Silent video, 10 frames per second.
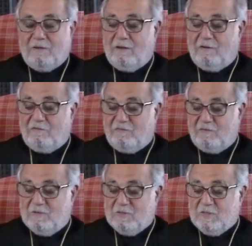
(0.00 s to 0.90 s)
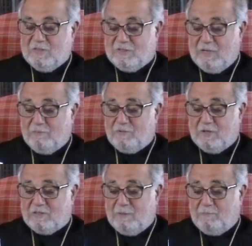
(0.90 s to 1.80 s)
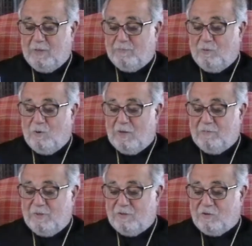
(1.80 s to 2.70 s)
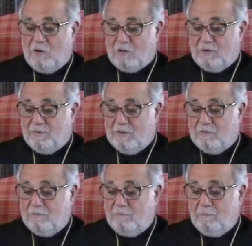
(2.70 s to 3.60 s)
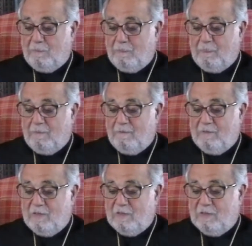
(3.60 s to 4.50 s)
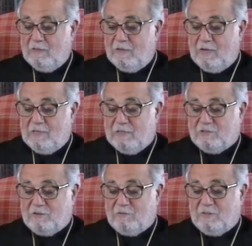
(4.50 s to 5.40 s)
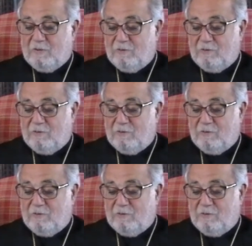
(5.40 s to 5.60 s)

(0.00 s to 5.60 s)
of subjects that people want me to talk about, and I certainly